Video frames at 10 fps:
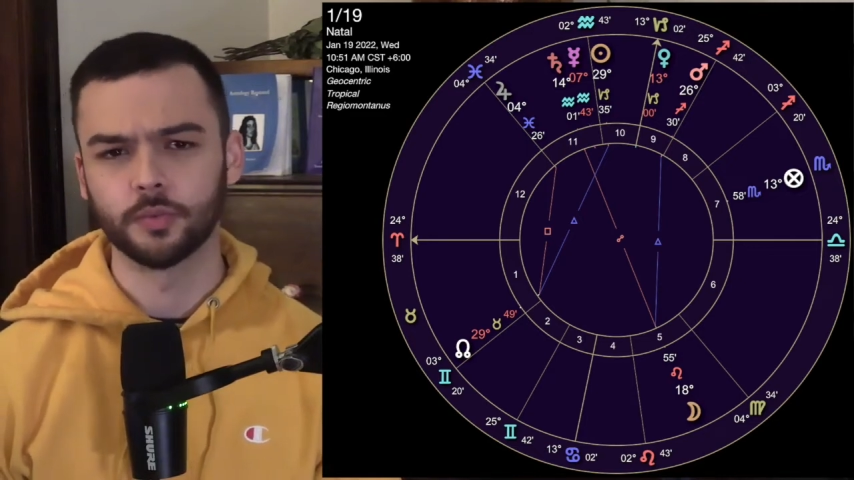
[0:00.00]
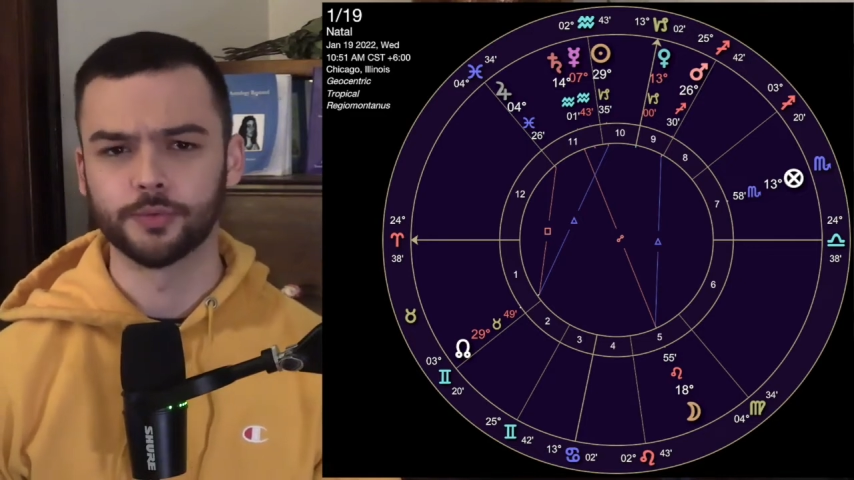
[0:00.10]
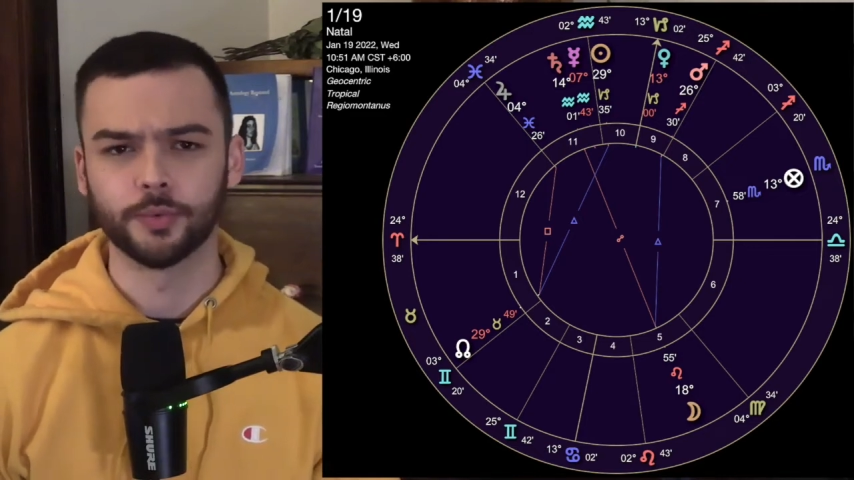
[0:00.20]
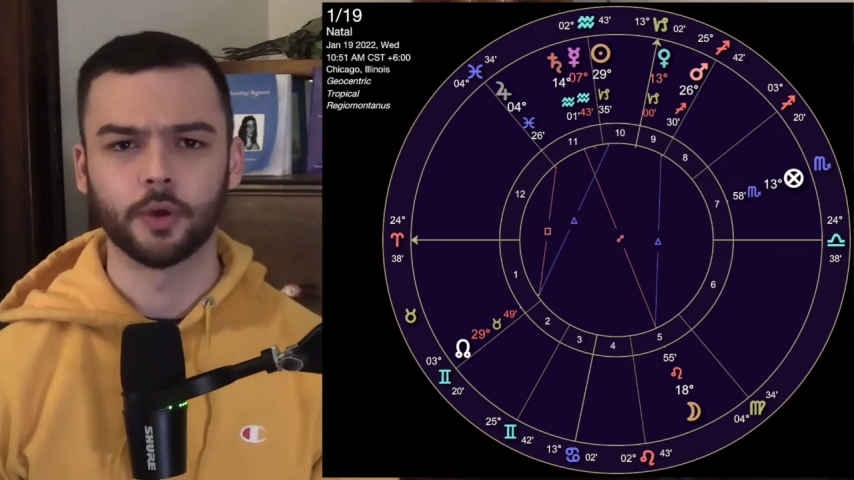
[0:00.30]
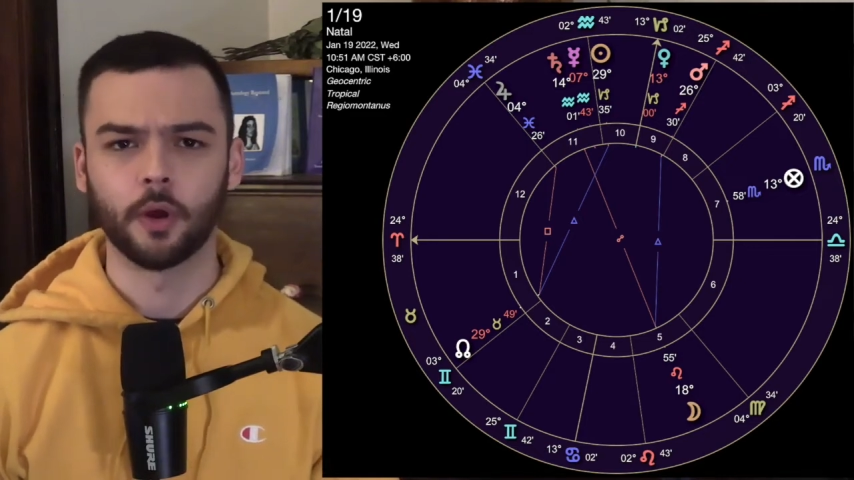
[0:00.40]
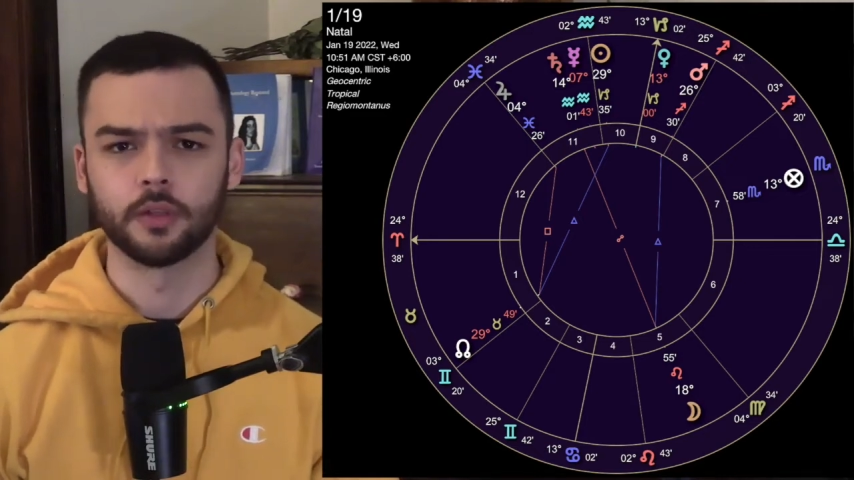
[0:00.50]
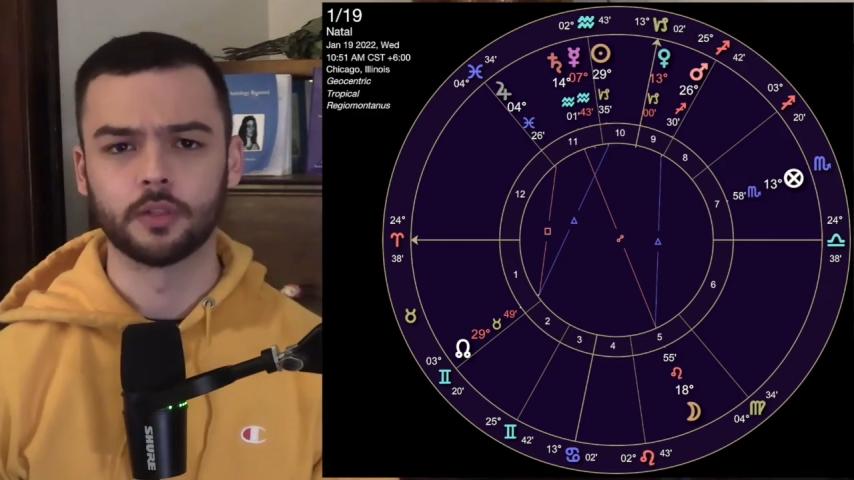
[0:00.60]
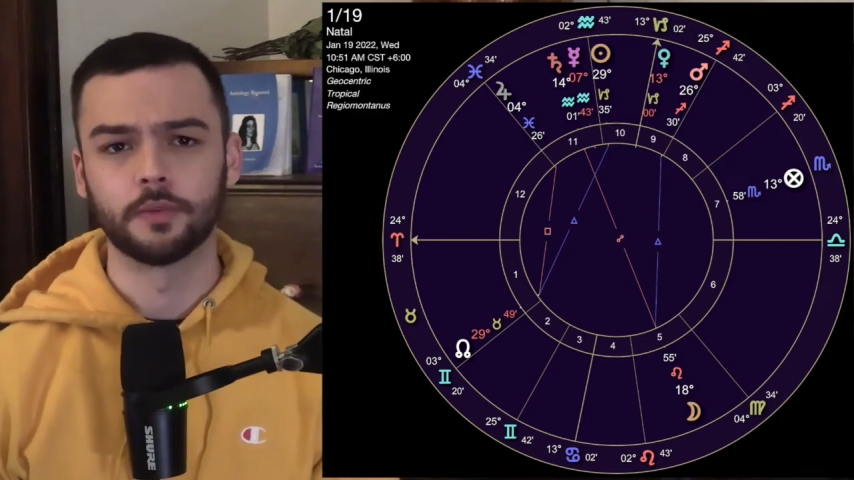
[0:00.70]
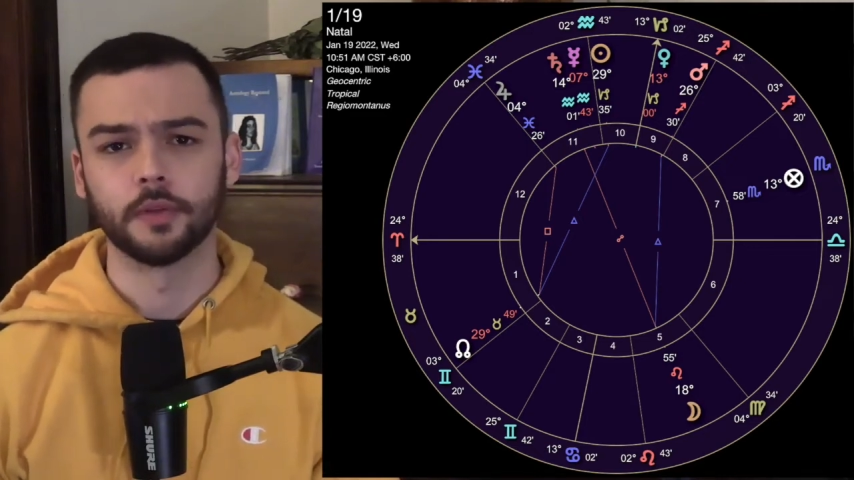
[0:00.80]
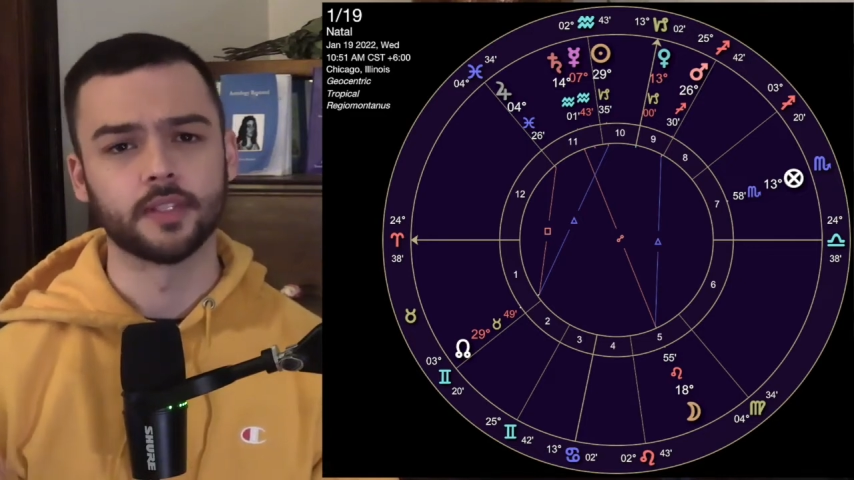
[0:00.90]
which regards
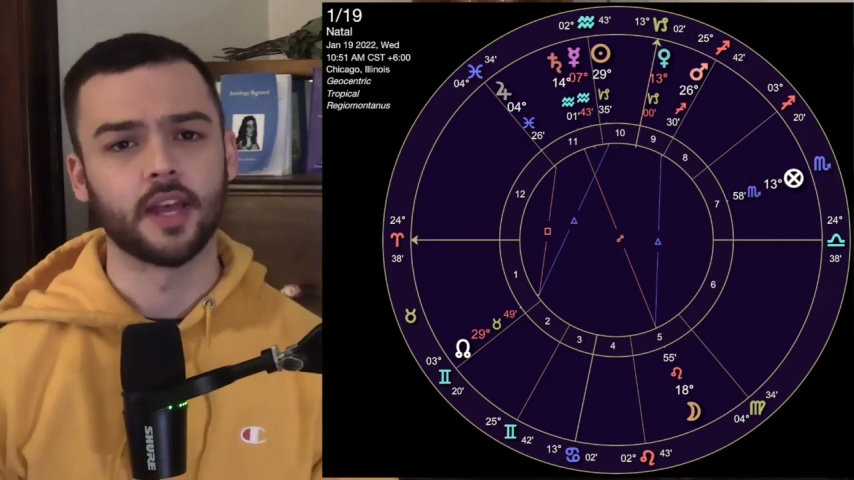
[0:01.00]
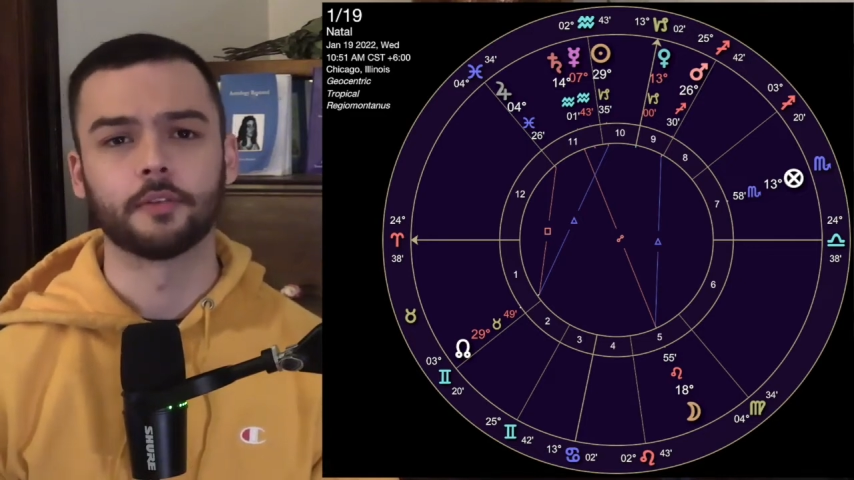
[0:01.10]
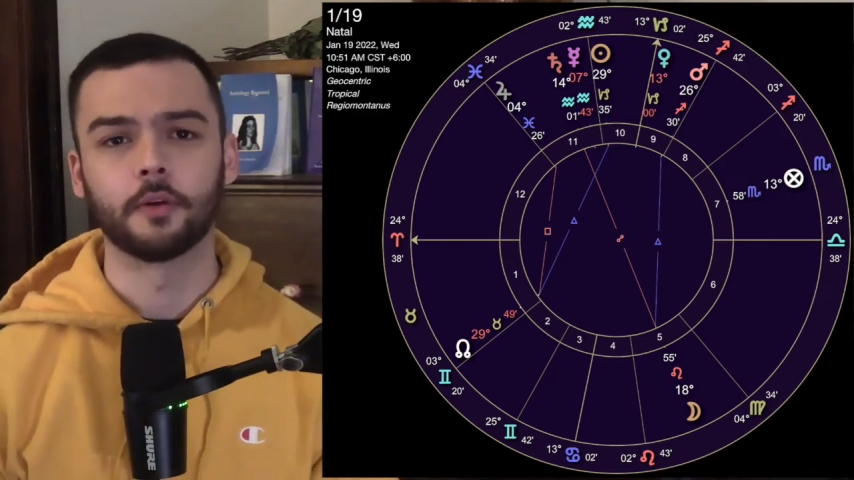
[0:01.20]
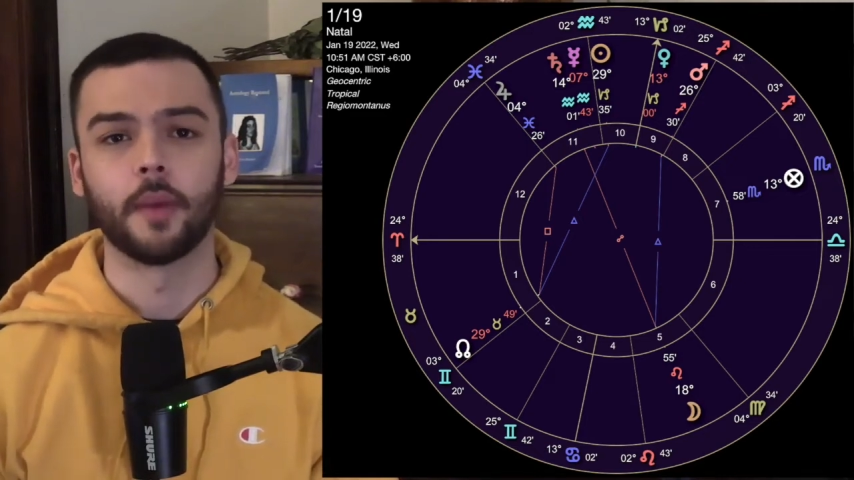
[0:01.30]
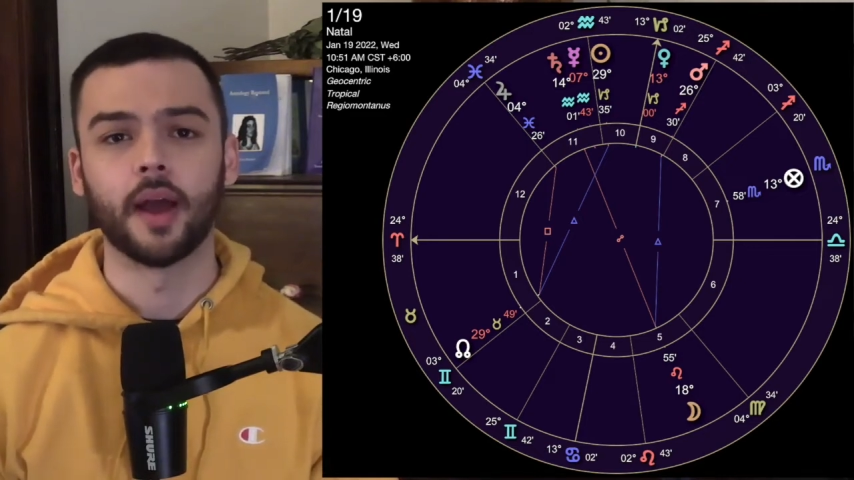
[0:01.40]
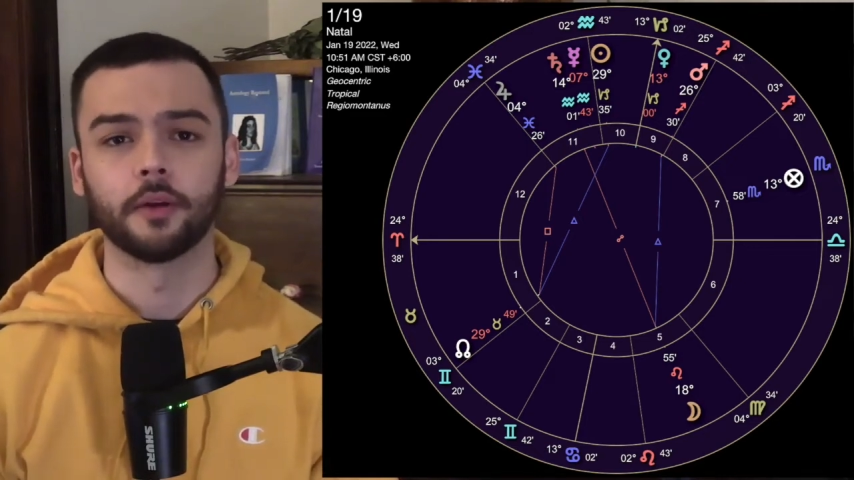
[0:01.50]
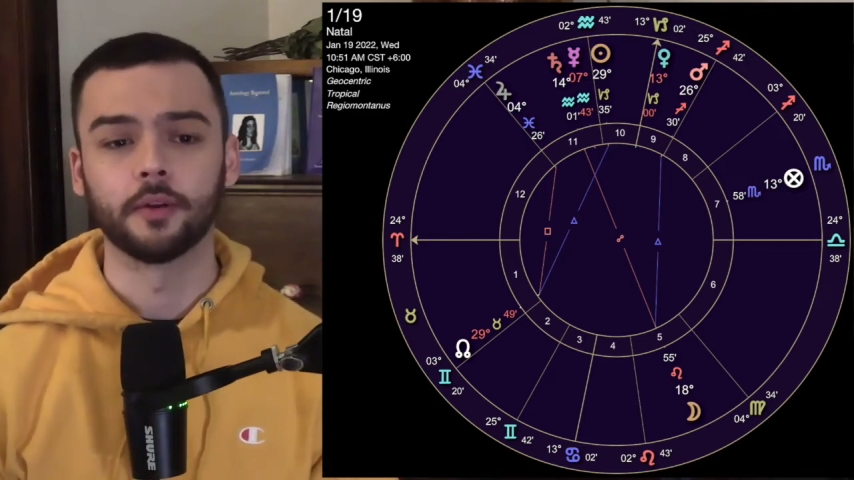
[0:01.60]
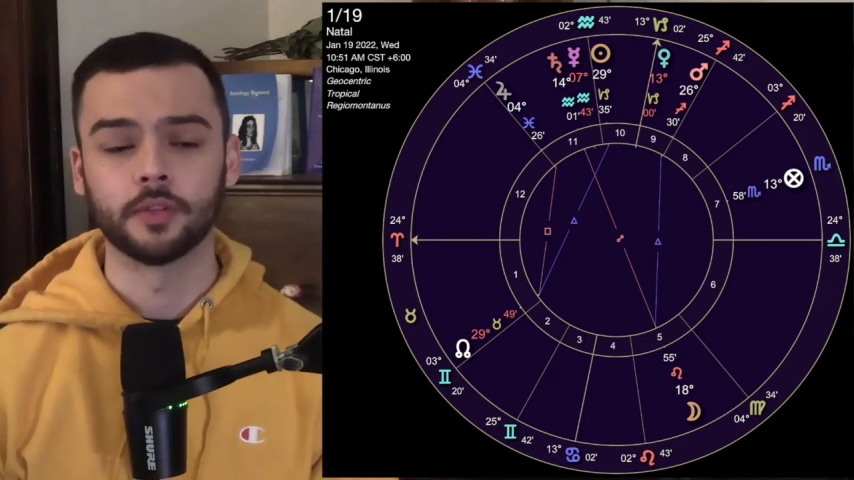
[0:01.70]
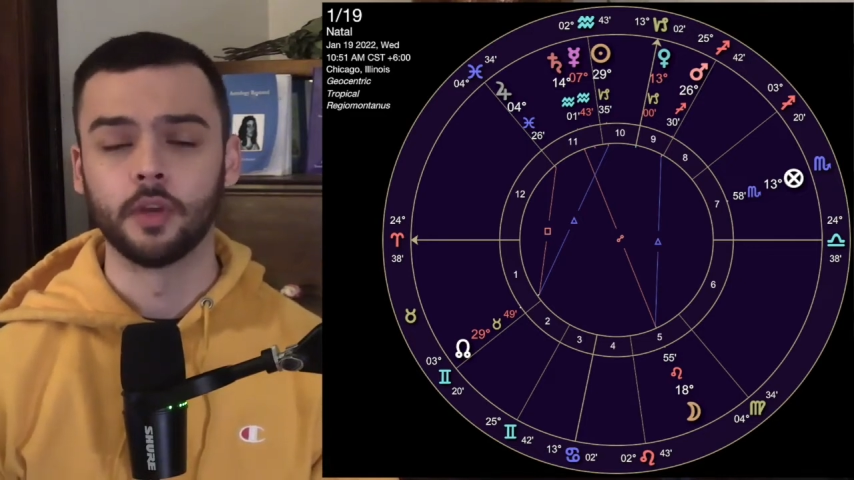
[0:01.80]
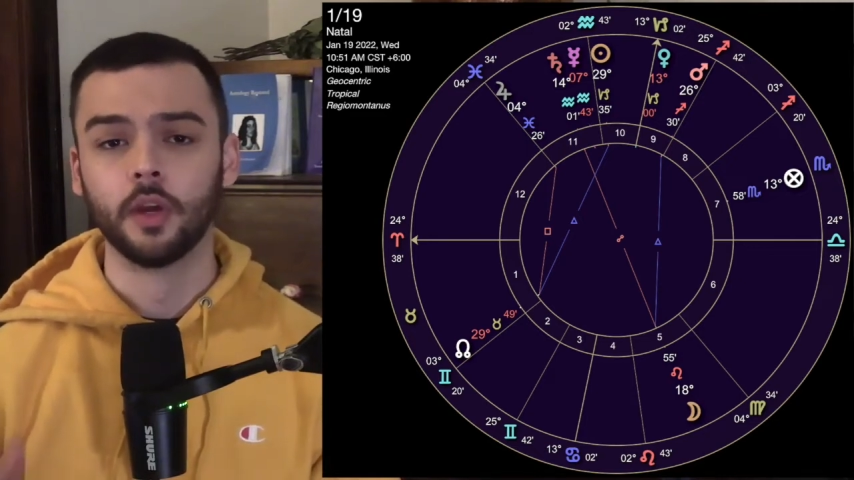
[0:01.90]
philosophical matters,